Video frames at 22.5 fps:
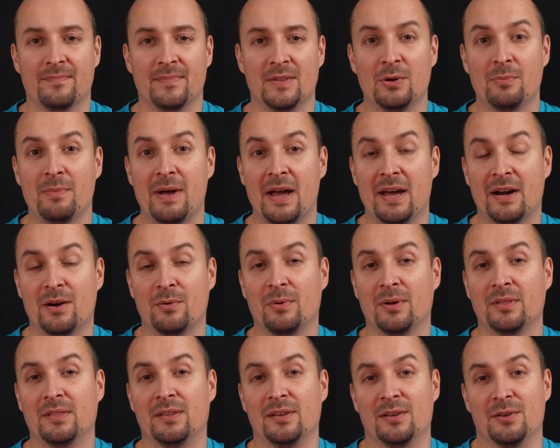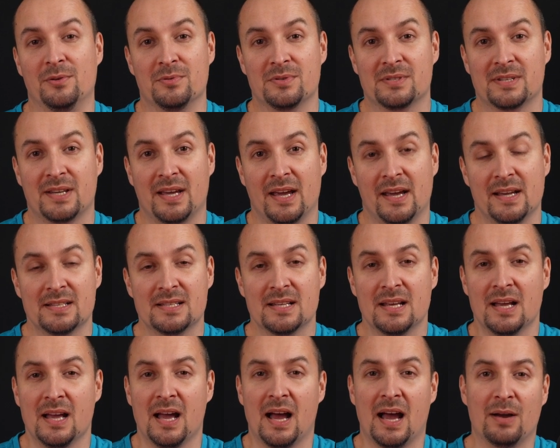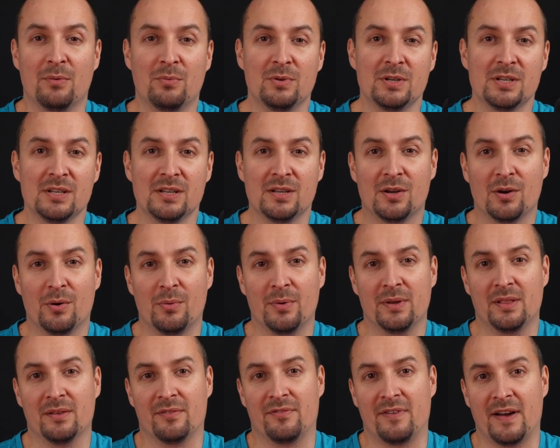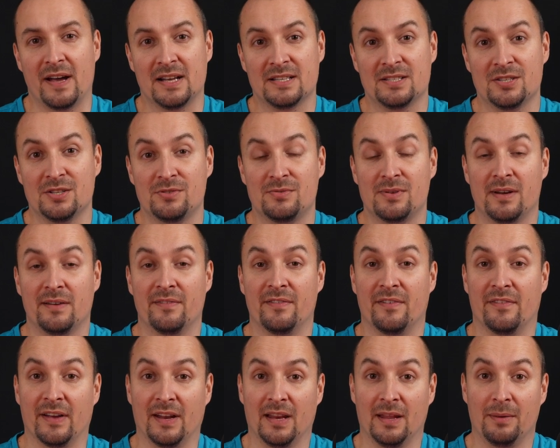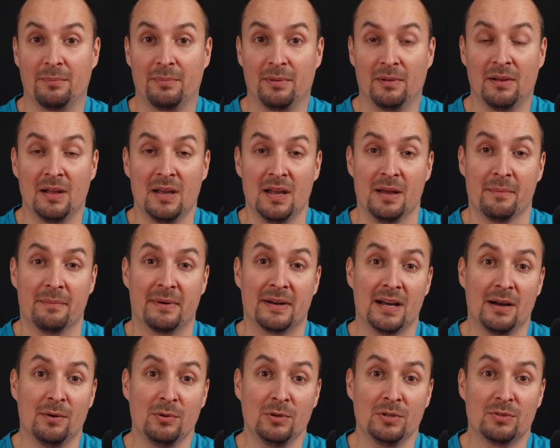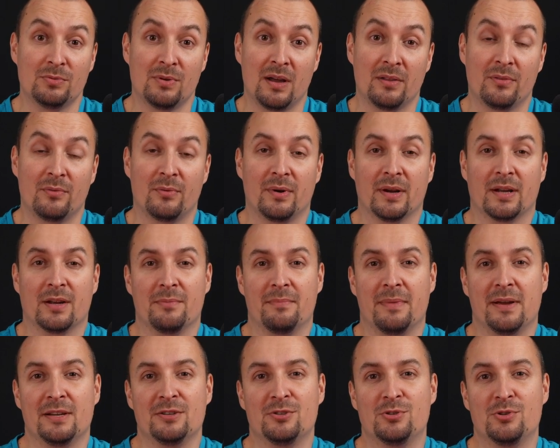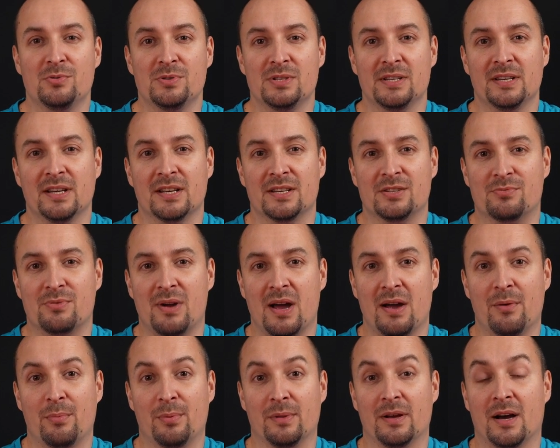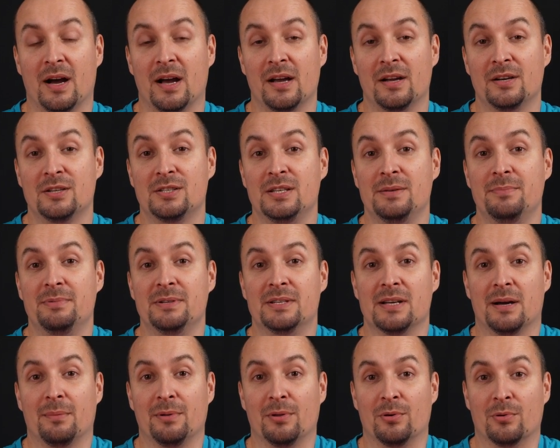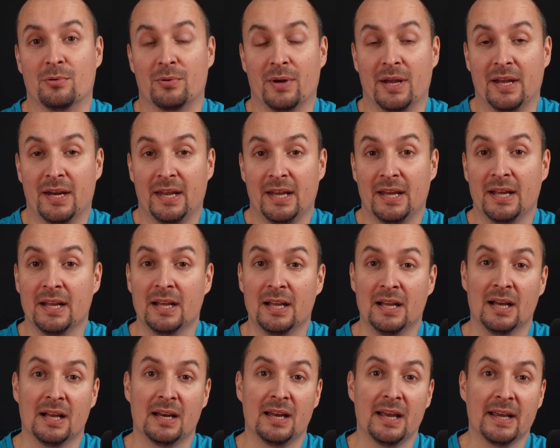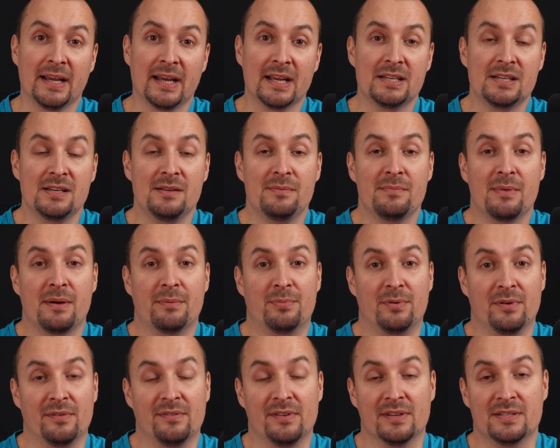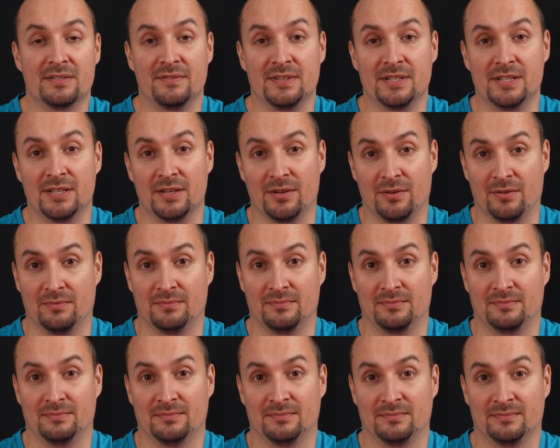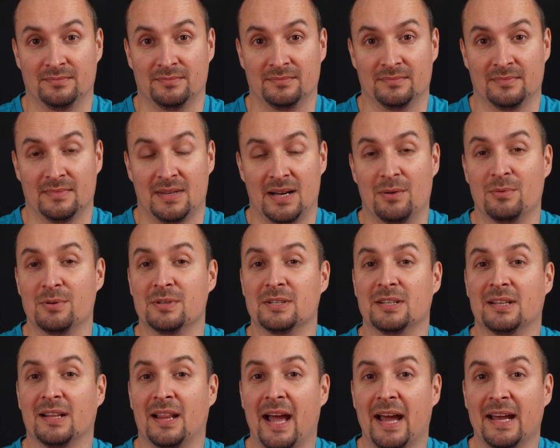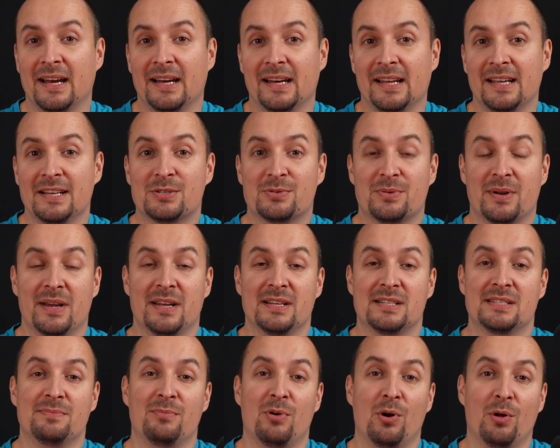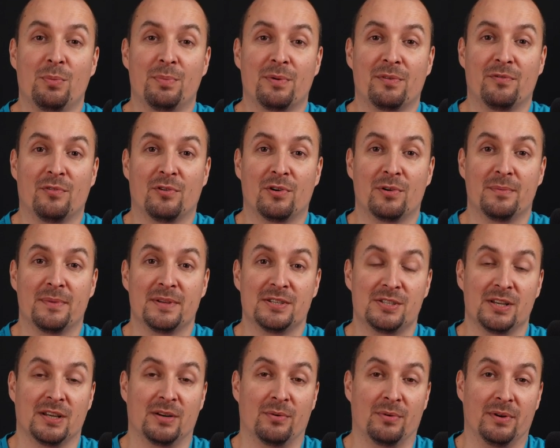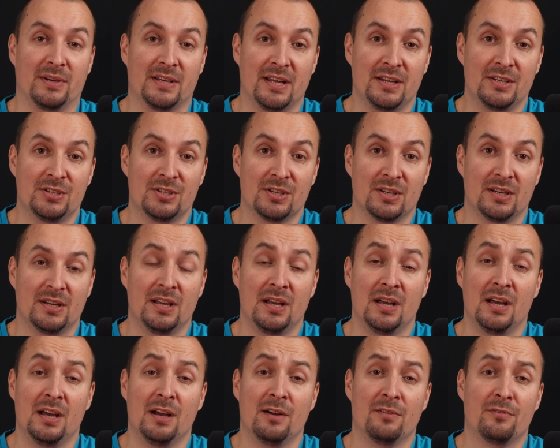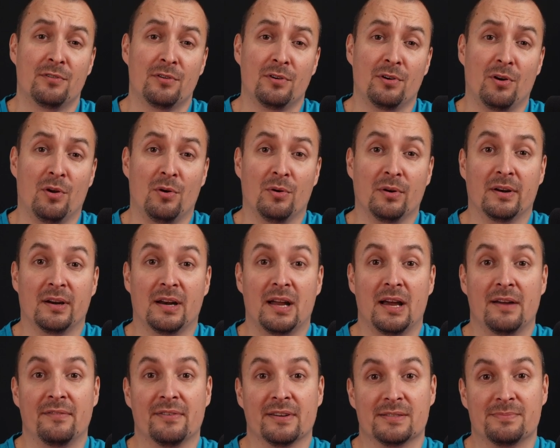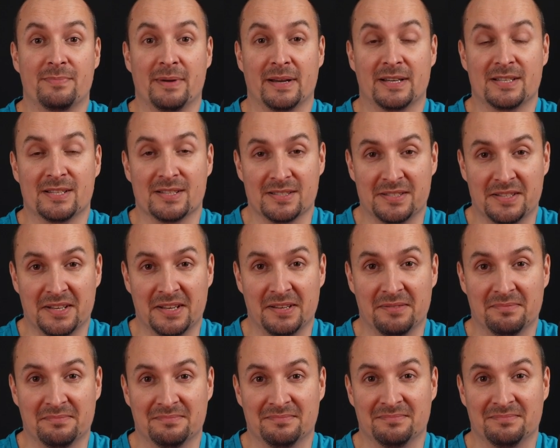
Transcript: No matter what the use case, I wouldn't go with the fastest drive available, but I would rather recommend choosing a drive with higher TBW rating, like I did in my previous video. I would gladly trade small performance degradation for a longer life expectancy.